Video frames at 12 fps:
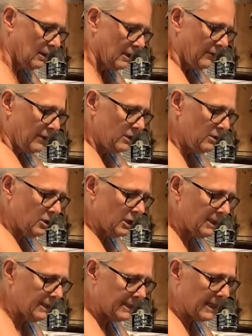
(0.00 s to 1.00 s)
they
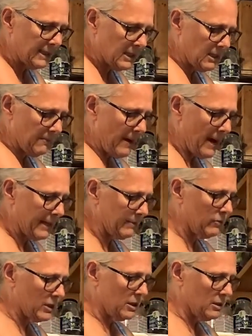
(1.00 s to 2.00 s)
usually sink to the
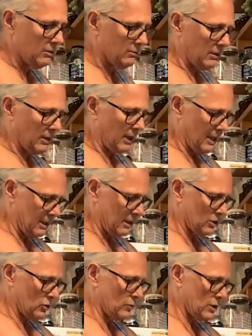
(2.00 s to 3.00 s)
bottom when you kind
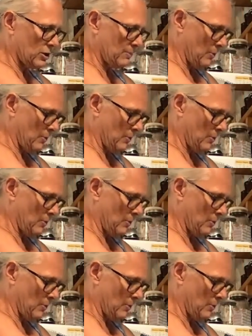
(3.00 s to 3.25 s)
of swish them